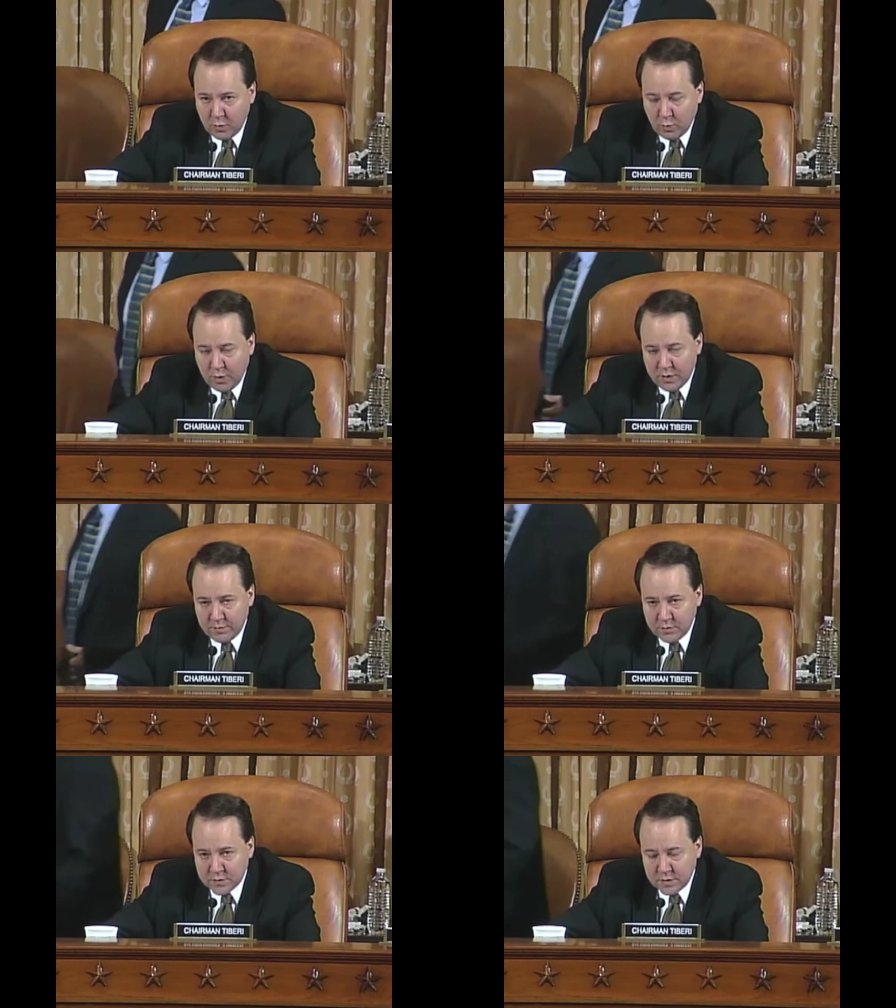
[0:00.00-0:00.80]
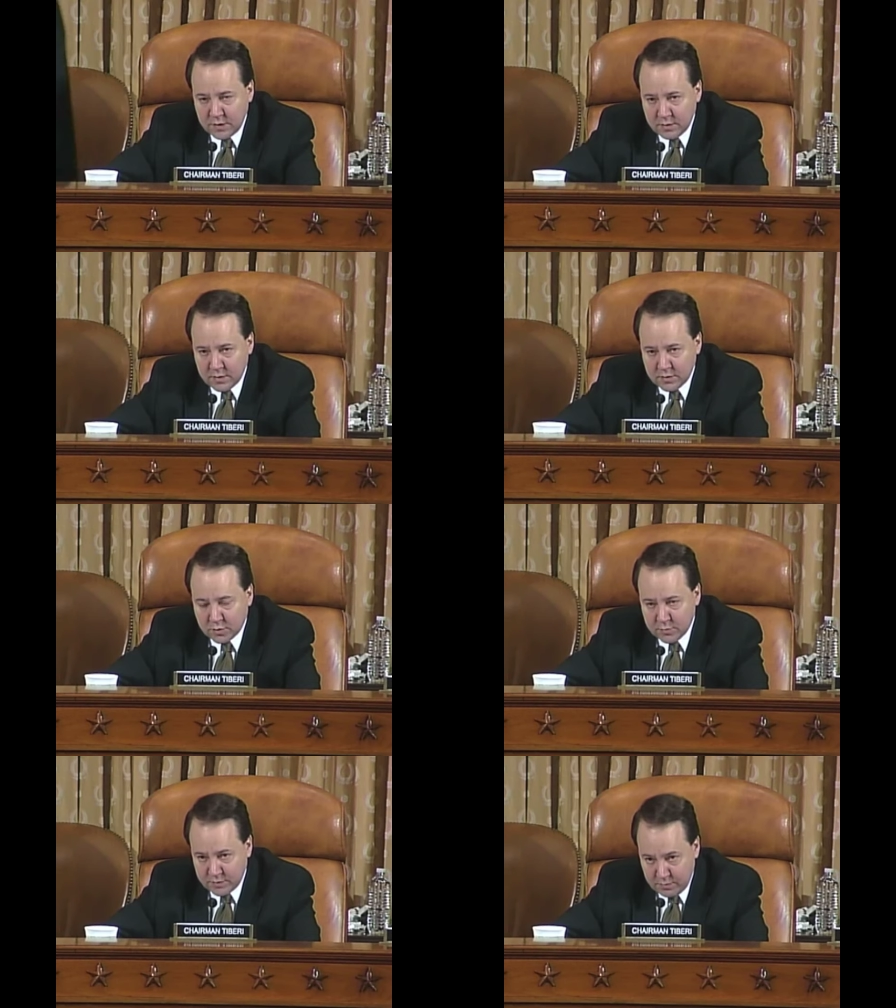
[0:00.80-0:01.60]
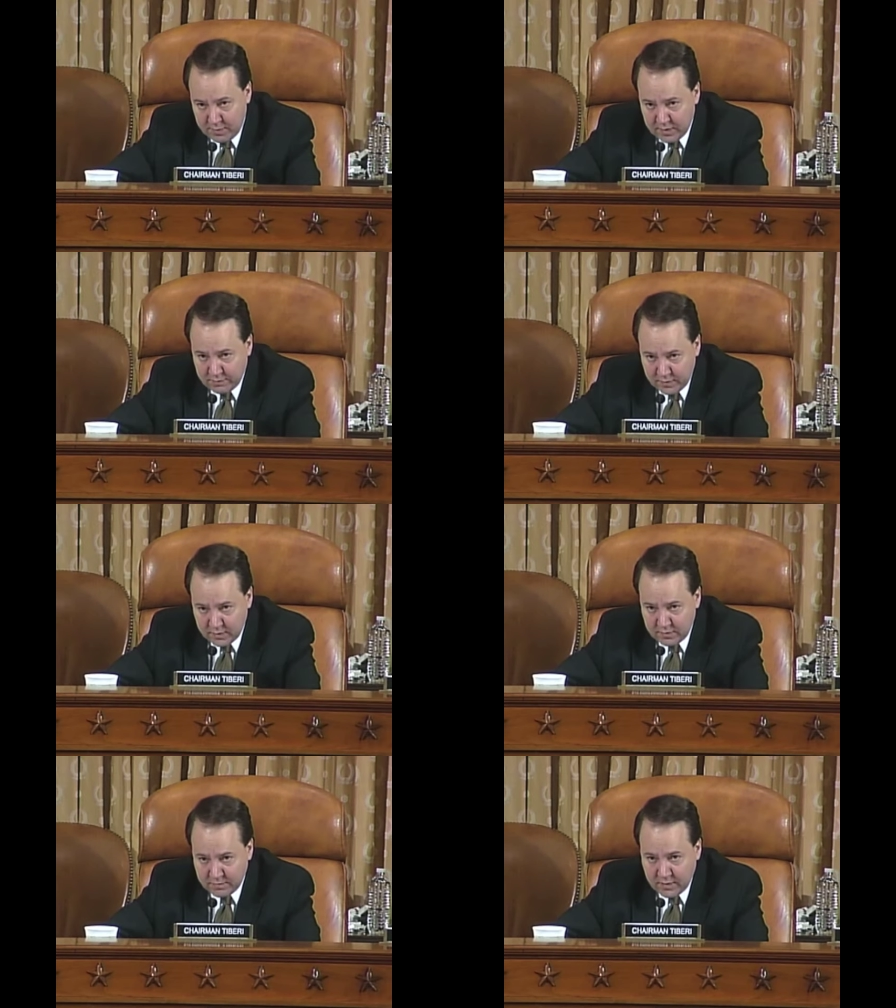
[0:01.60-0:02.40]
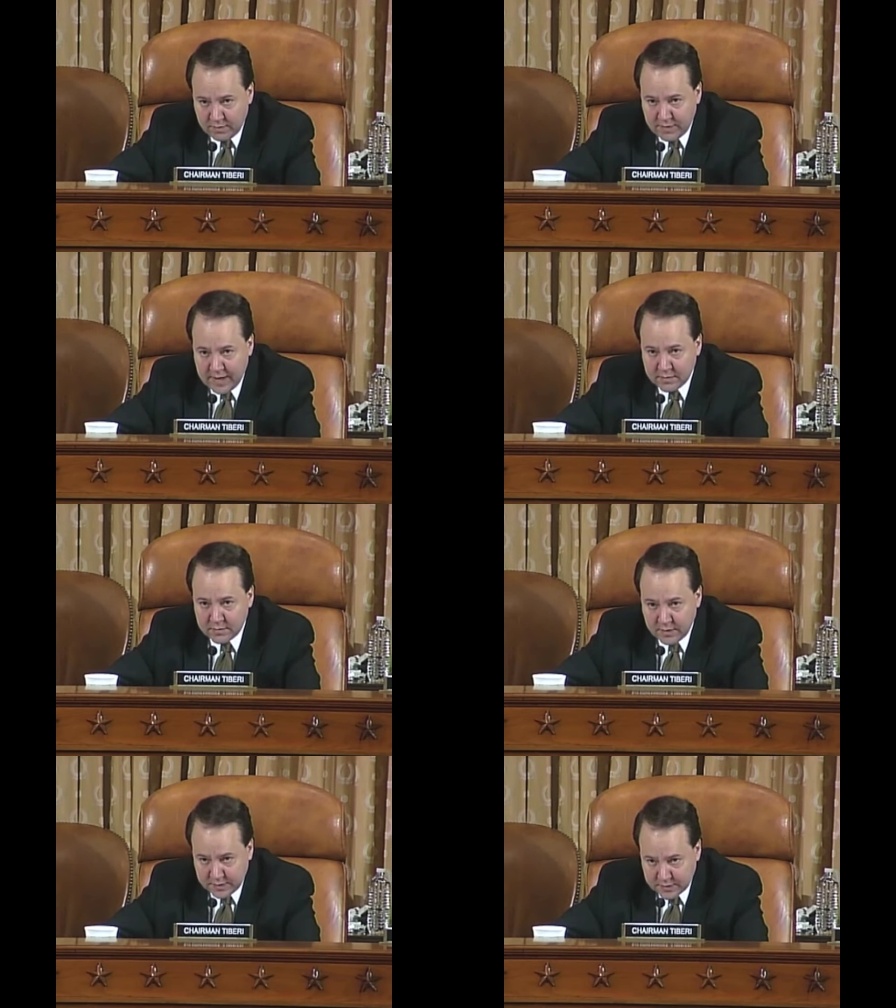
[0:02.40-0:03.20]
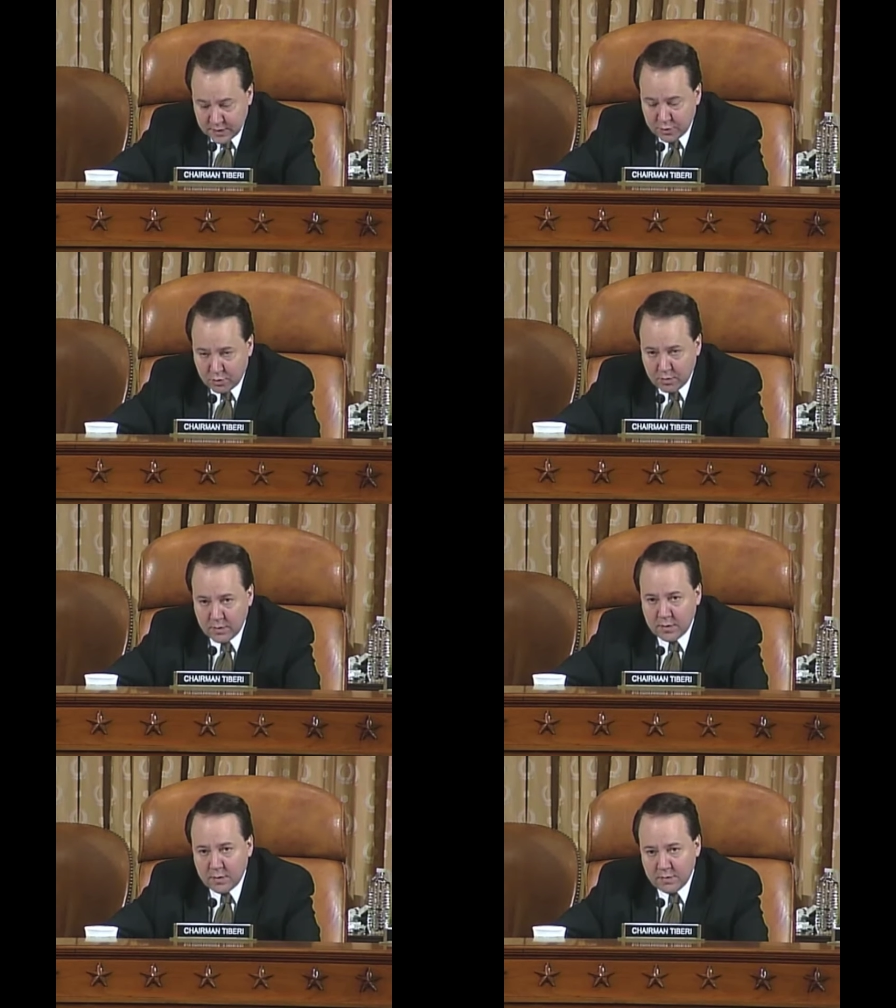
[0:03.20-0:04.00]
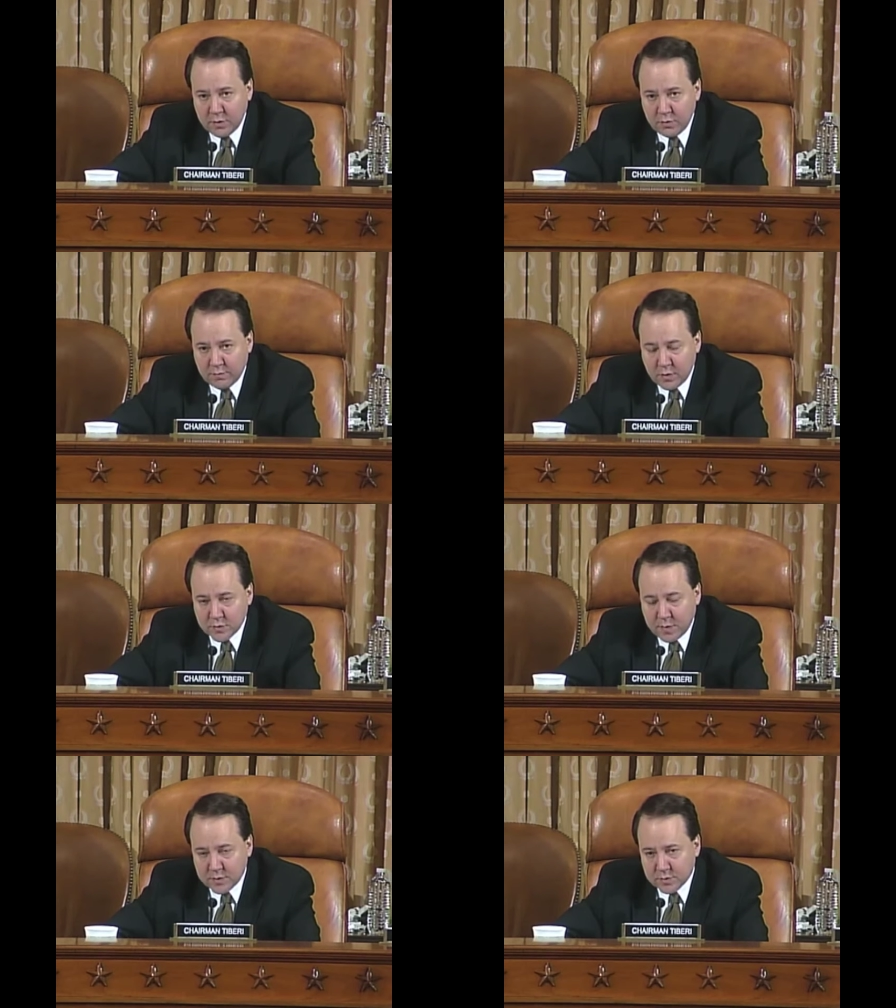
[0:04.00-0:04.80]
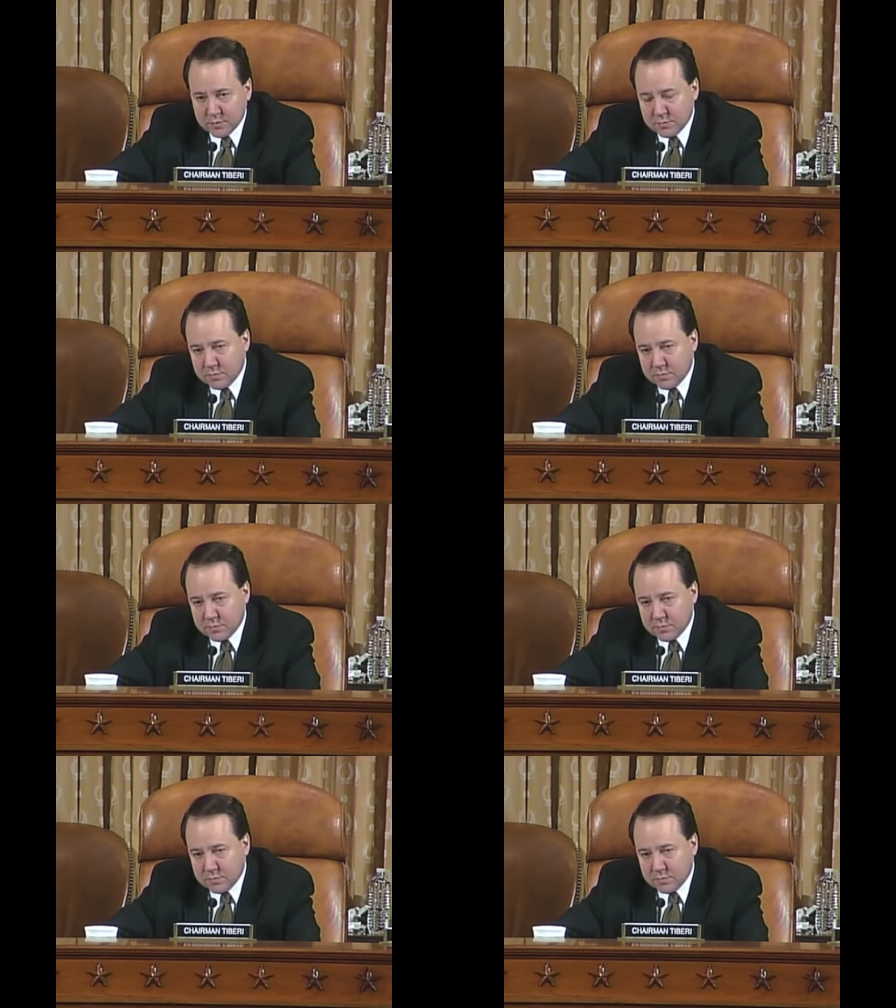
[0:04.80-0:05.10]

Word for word: what have you seen in terms of the benefit of, of that extender that you've co-sponsored?